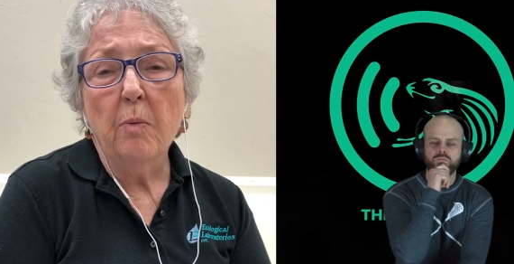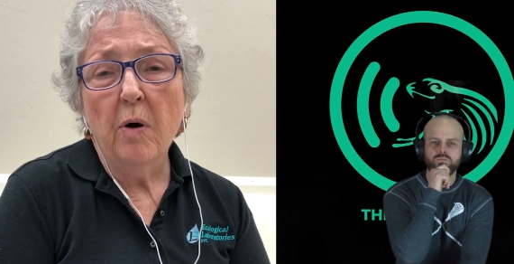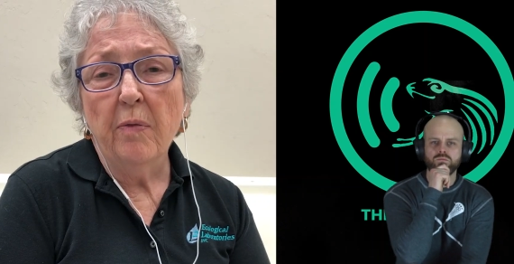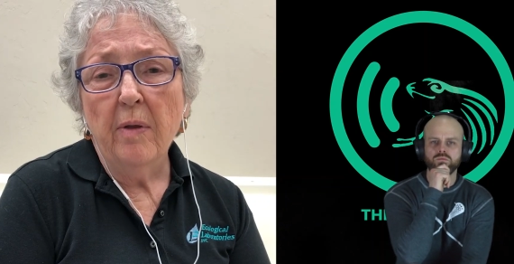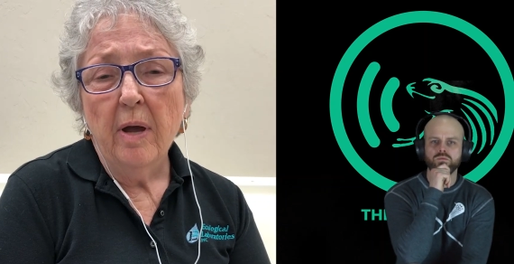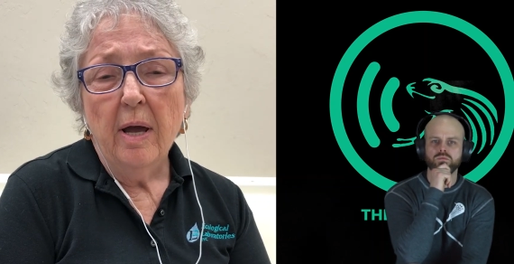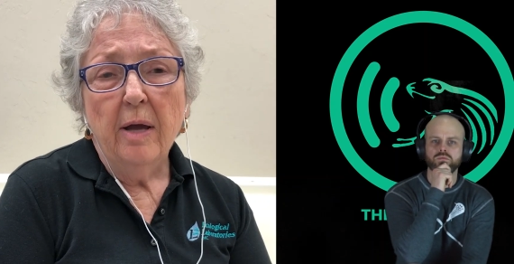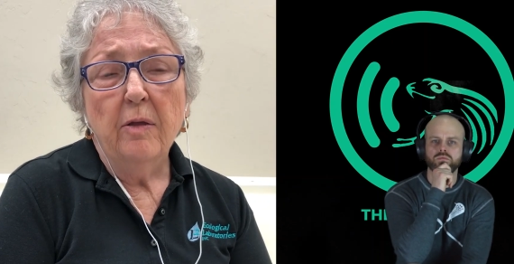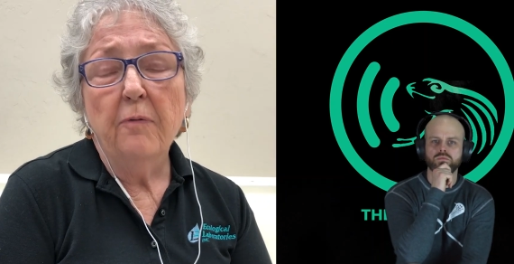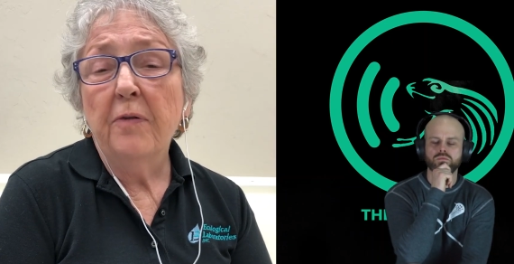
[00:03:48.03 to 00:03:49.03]
Speaker 1: one,
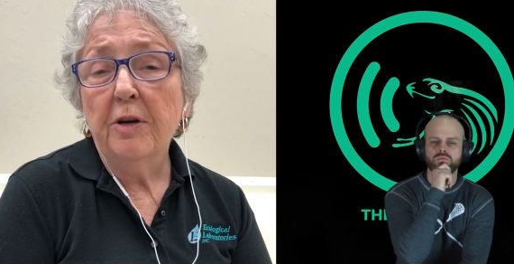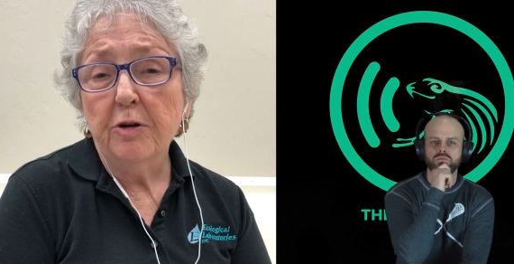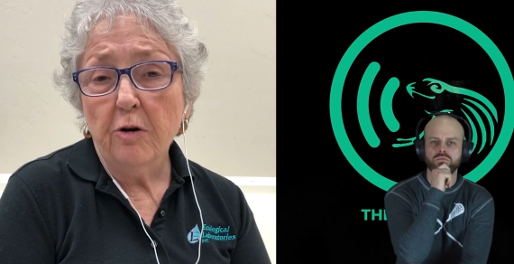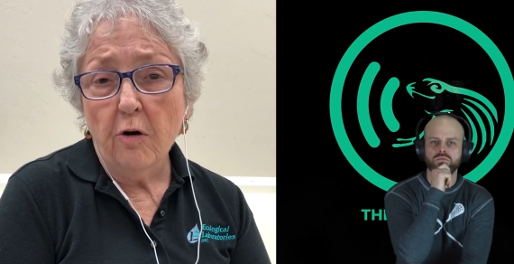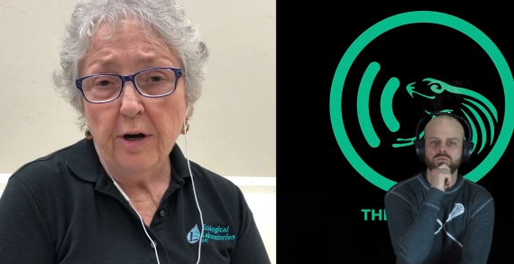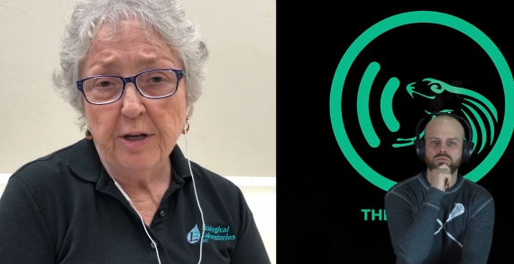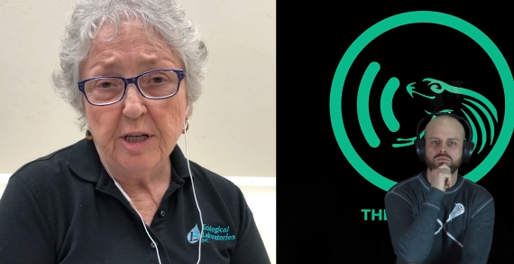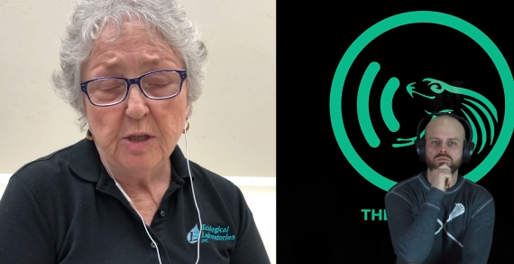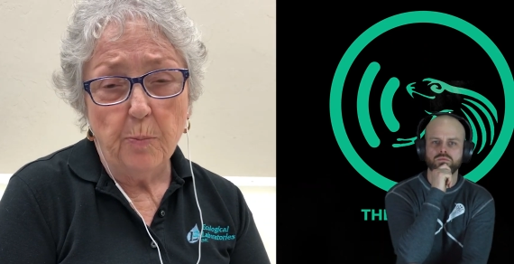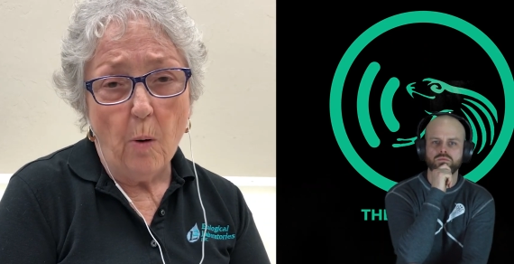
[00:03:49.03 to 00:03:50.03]
the fish are going to
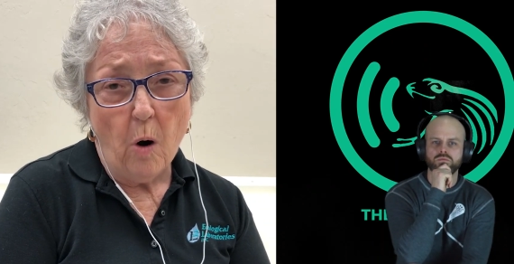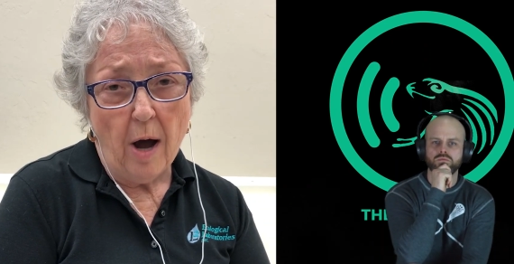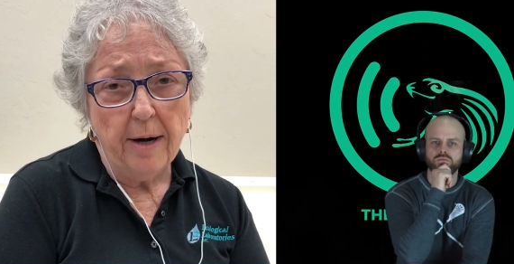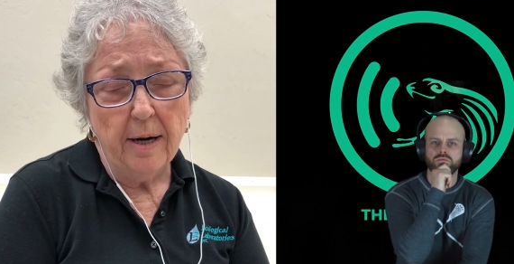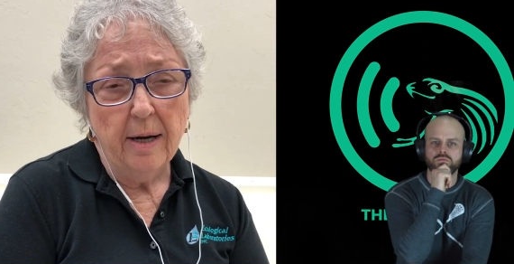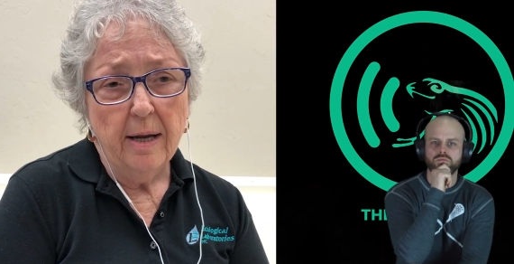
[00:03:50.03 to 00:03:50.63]
spawn.